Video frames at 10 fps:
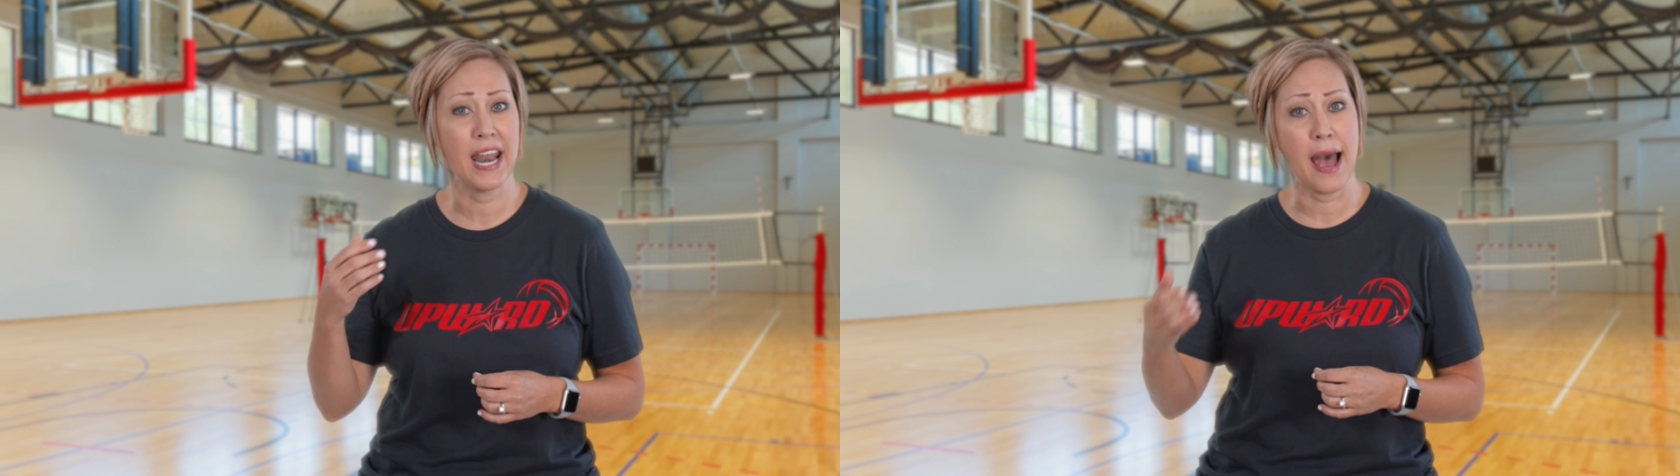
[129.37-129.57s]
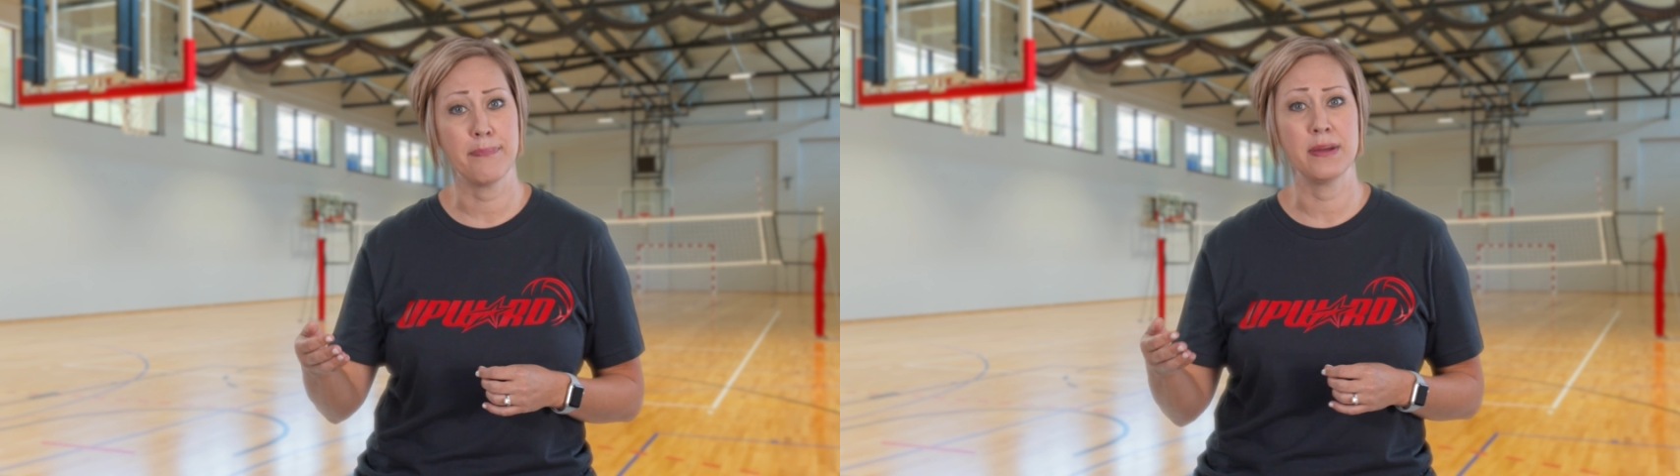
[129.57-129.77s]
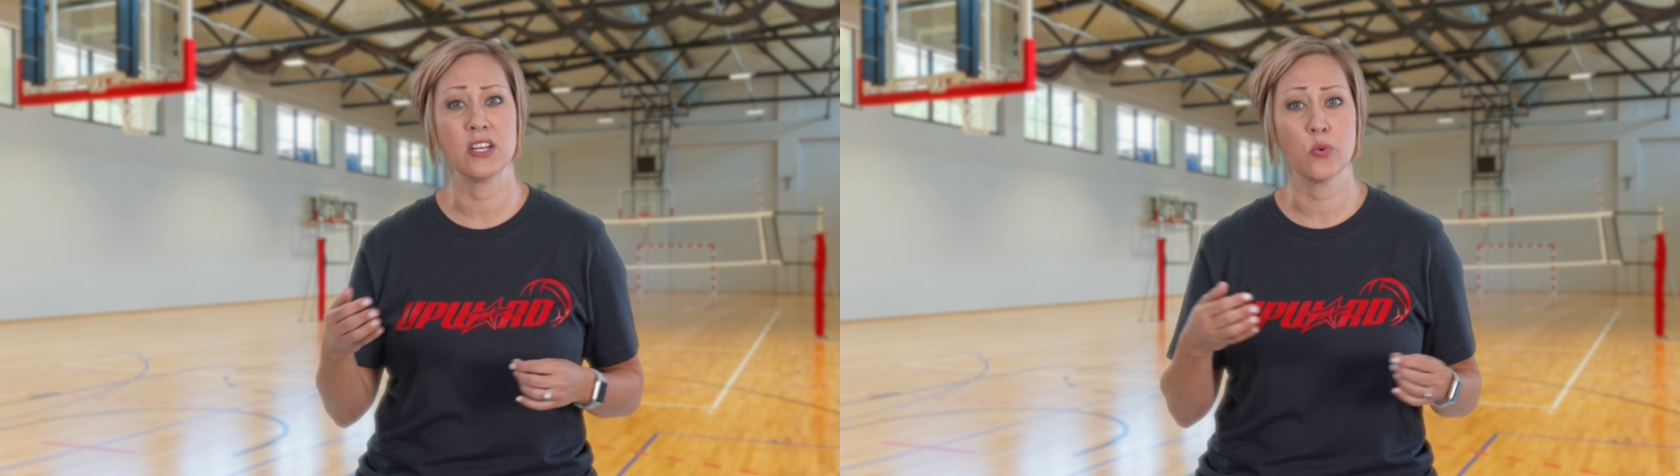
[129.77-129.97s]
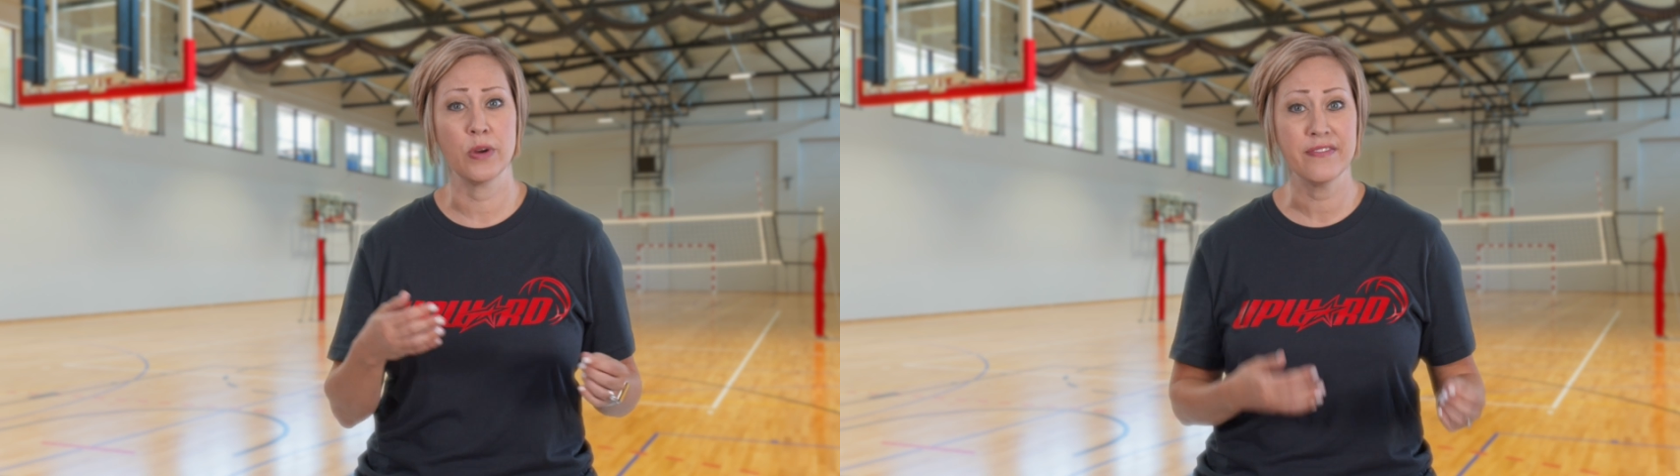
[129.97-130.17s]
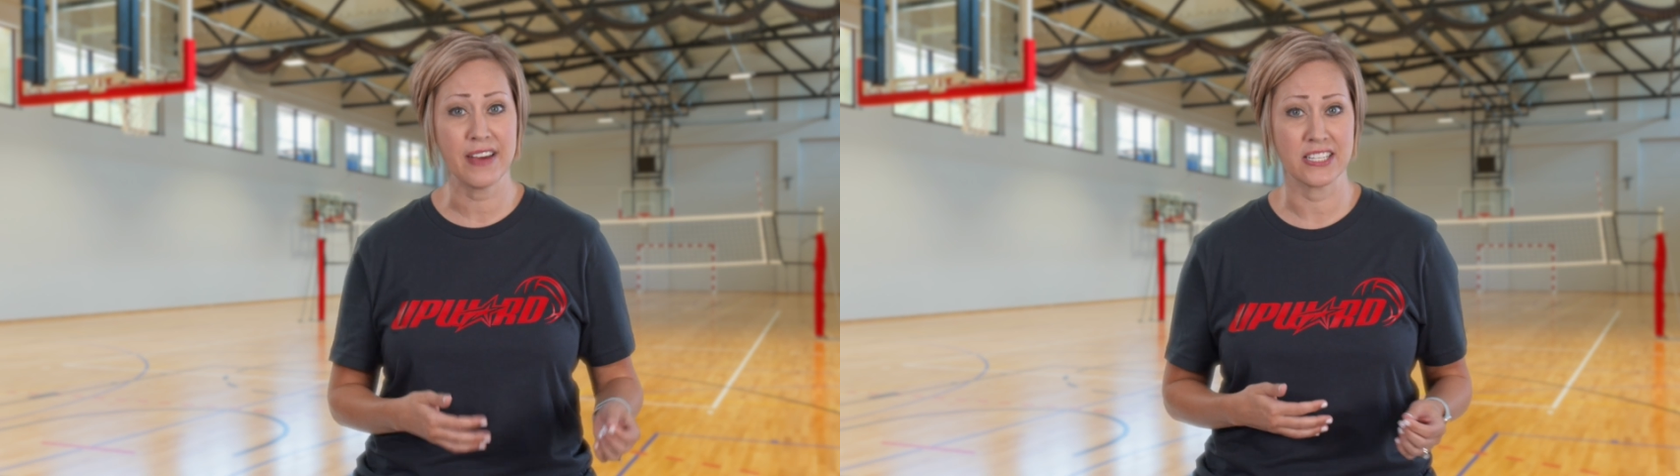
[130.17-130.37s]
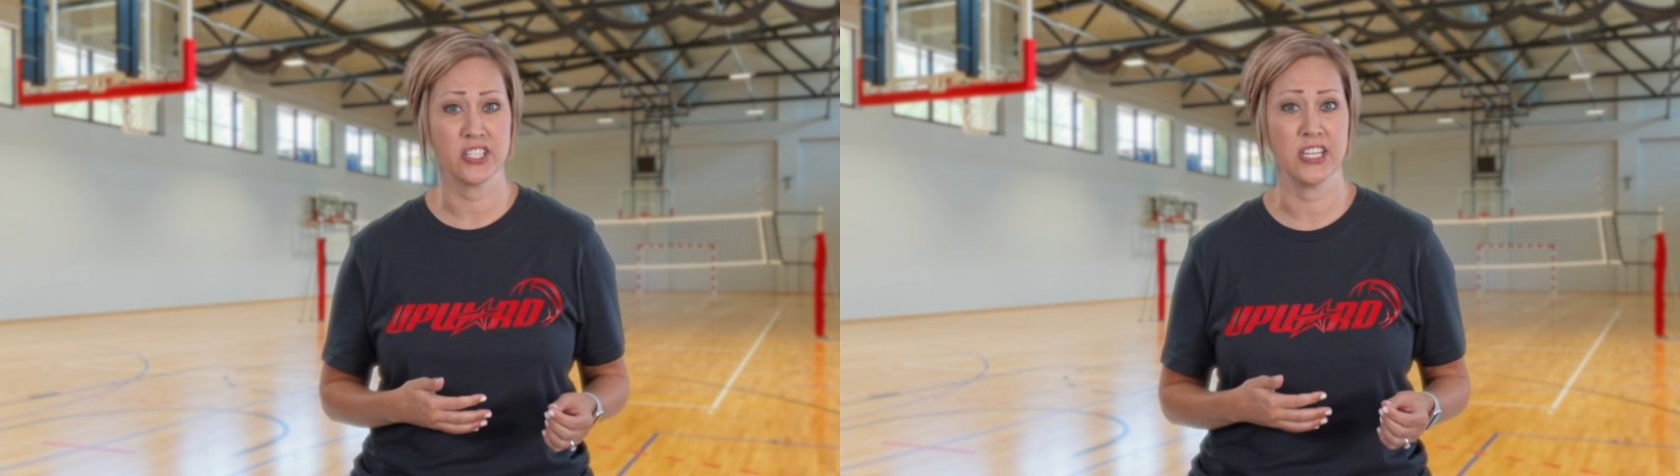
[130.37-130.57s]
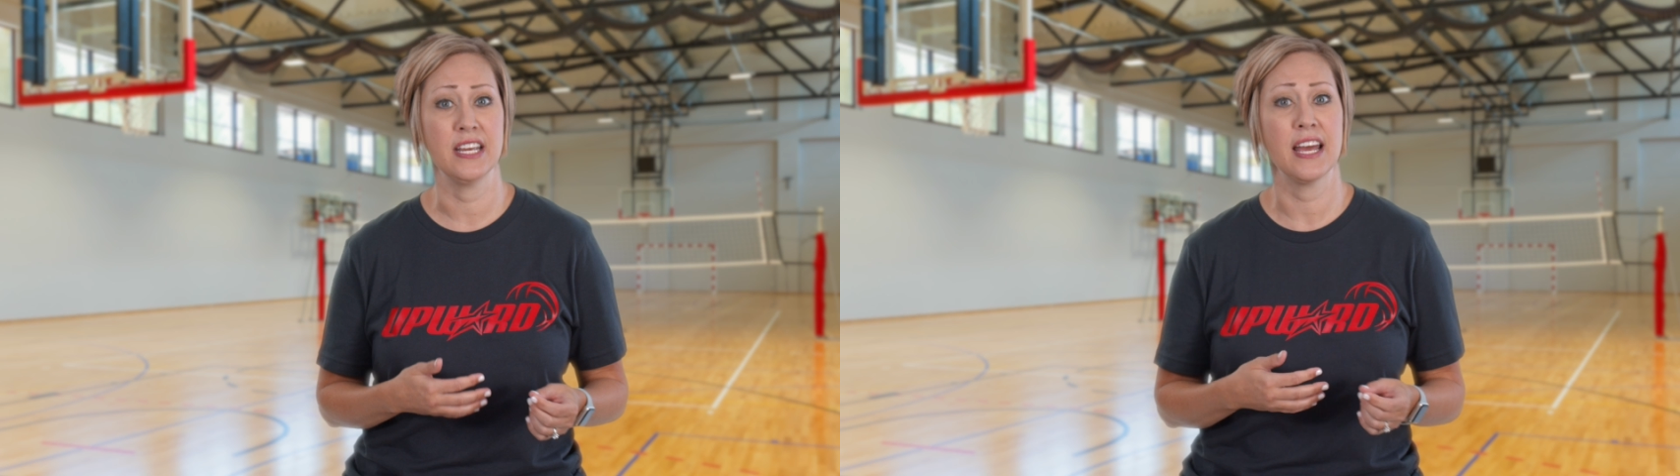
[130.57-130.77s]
happened to Queen Vashti